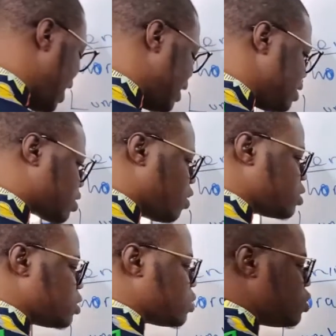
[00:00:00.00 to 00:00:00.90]
And this
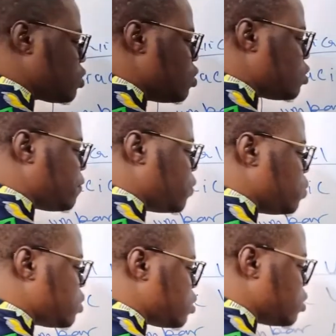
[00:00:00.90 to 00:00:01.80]
coccyx is going to
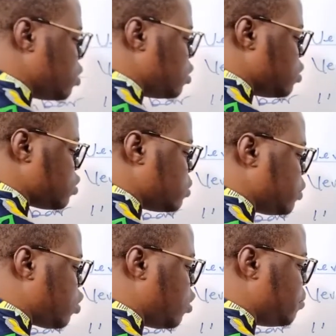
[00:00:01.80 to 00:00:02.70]
fuse to
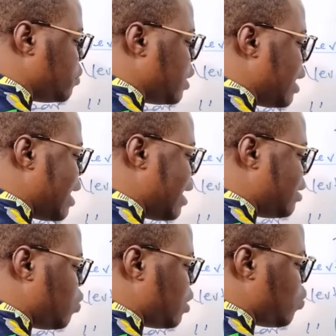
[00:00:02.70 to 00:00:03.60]
become
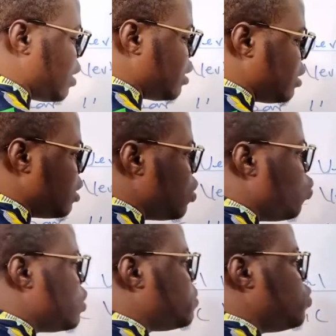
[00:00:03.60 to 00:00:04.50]
another 1.
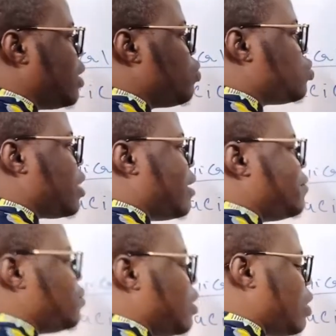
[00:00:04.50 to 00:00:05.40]
Which means we are going to
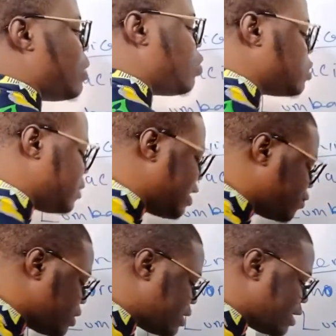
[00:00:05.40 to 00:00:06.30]
have, we're going to be left
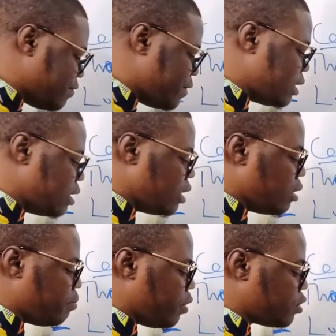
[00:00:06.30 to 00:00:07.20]
with 7
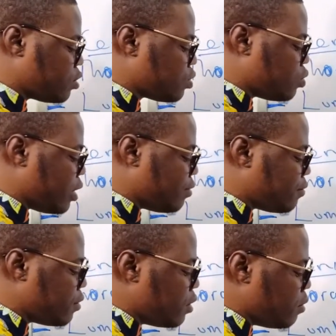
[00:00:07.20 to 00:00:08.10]
plus 12
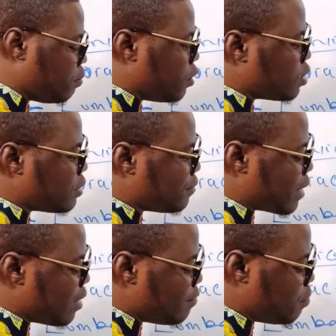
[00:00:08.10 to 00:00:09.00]
plus
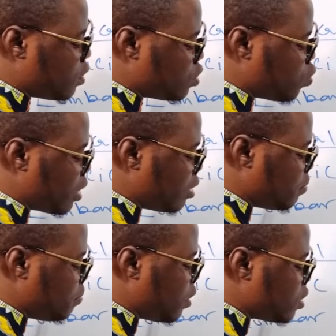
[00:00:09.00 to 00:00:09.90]
5 plus
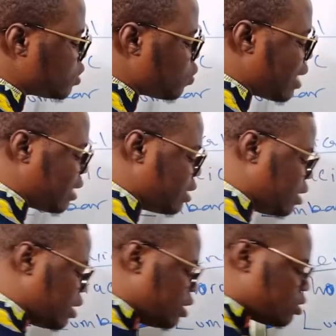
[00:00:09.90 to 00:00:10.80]
1 plus 1.
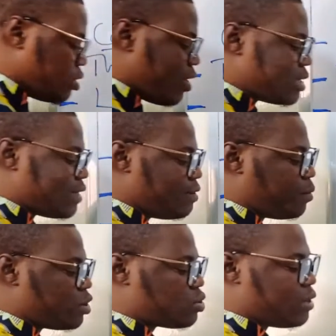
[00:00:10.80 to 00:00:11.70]
So our 7
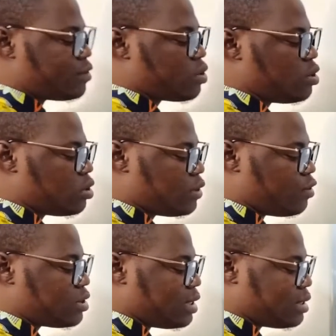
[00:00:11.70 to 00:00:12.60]
plus 12 is going to give
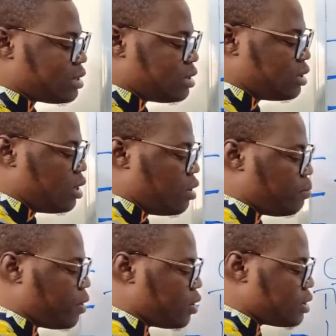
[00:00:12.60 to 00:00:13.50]
us 19,
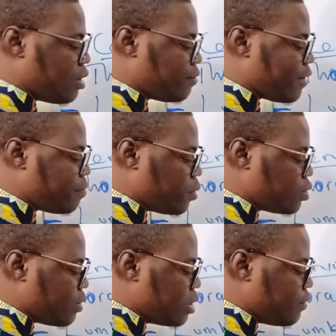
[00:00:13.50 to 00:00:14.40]
plus our 5 plus
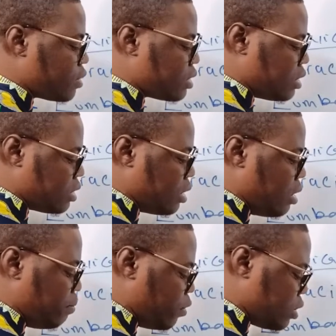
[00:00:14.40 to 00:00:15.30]
1 will give us
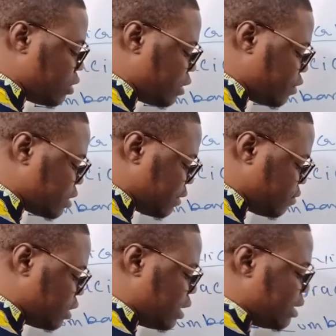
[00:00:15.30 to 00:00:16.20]
6, plus 1 will give us
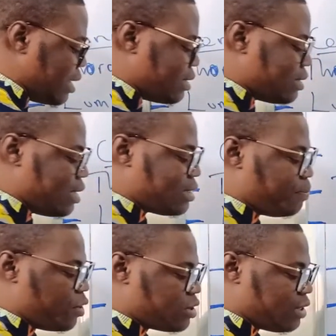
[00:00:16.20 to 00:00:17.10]
7. That is
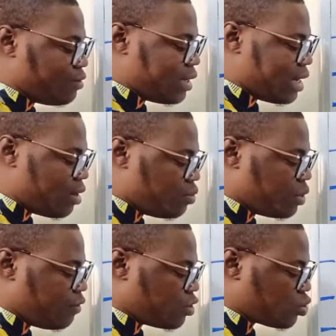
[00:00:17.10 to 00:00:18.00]
19 plus 7. That will
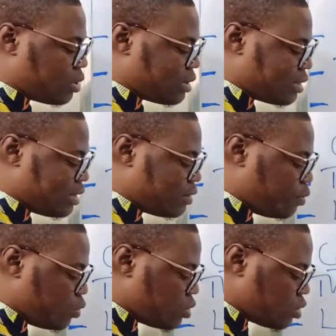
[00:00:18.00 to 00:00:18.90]
give us 26
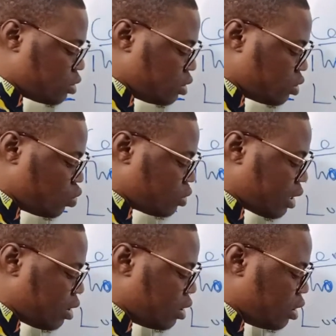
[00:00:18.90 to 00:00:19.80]
bones in
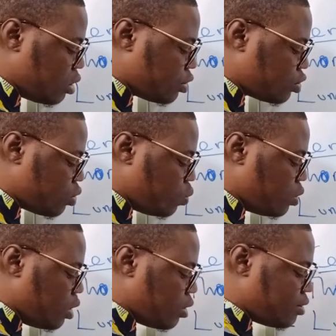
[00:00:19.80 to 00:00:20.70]
total.
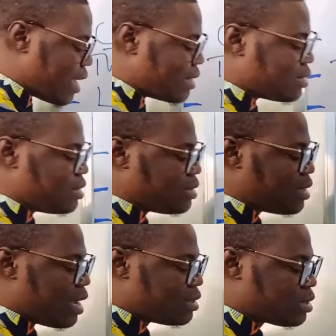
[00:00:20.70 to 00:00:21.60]
So that is
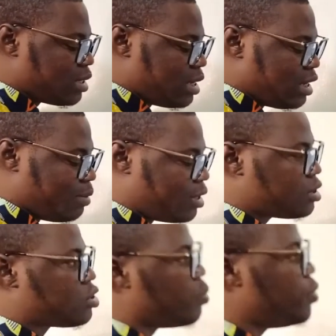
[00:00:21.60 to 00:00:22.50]
that about the
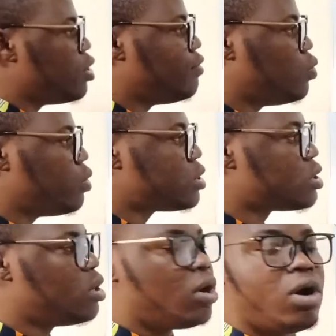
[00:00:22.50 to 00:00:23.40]
summary of the what?
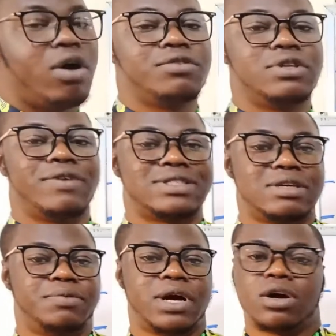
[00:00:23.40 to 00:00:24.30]
Of the
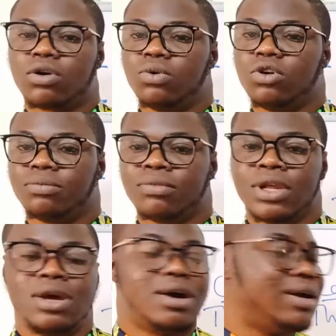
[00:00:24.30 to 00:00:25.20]
vertebral column.
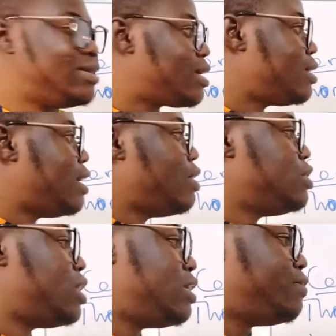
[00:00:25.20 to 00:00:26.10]
And I take it that you
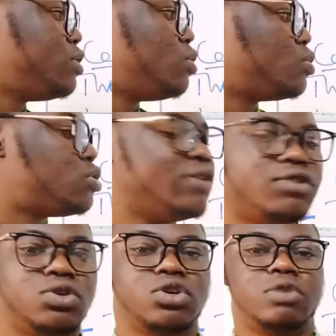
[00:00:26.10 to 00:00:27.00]
enjoyed the video. So if
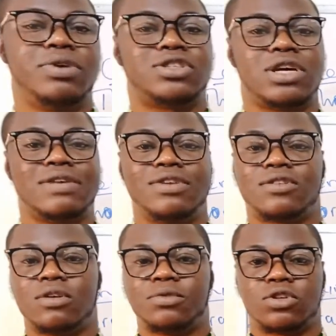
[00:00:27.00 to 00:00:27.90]
you do, make sure to give
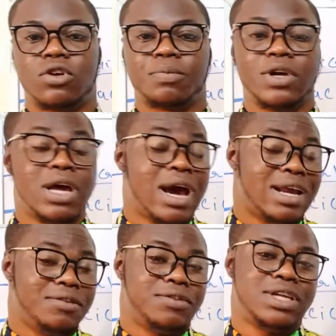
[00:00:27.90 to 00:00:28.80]
it a thumbs up.
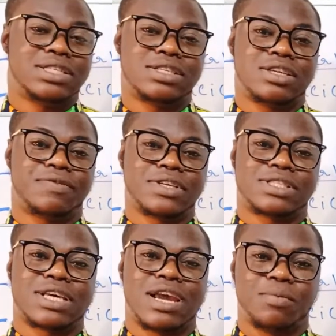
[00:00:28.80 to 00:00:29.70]
And if this is the first
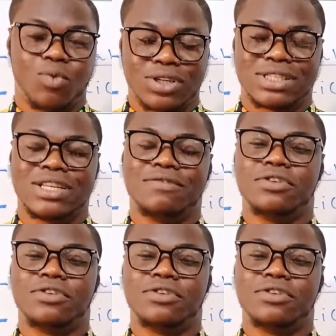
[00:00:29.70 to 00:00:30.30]
time watching a